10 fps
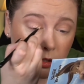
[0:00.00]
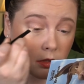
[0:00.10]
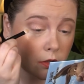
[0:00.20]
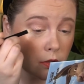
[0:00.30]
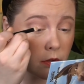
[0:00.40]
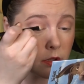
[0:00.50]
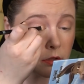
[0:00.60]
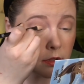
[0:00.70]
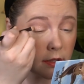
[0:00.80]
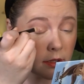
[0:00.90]
to the
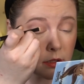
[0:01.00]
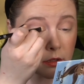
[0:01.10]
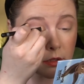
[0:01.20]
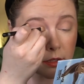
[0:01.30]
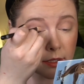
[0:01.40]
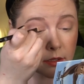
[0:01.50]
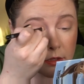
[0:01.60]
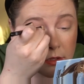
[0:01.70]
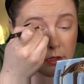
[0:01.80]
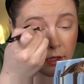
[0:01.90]
lid like
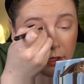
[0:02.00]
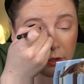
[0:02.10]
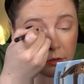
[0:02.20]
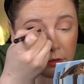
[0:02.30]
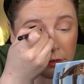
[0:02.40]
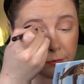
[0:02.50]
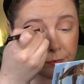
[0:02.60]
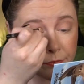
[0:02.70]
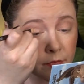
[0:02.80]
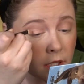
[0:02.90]
so.
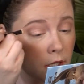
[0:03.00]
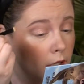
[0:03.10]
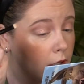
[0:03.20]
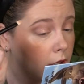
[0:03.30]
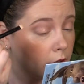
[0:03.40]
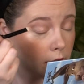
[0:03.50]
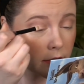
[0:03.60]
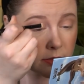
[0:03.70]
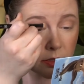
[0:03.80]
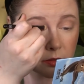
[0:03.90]

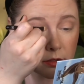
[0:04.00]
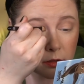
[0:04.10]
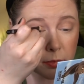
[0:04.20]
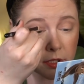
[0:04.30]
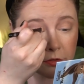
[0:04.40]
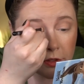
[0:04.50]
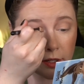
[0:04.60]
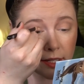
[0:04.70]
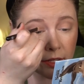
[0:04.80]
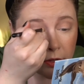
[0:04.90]
There is a little bit of
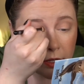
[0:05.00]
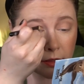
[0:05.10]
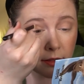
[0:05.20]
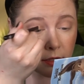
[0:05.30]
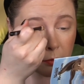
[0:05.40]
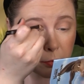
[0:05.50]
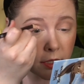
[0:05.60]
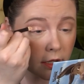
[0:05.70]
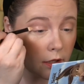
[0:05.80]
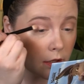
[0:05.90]
fallout, I think,
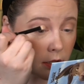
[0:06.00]
but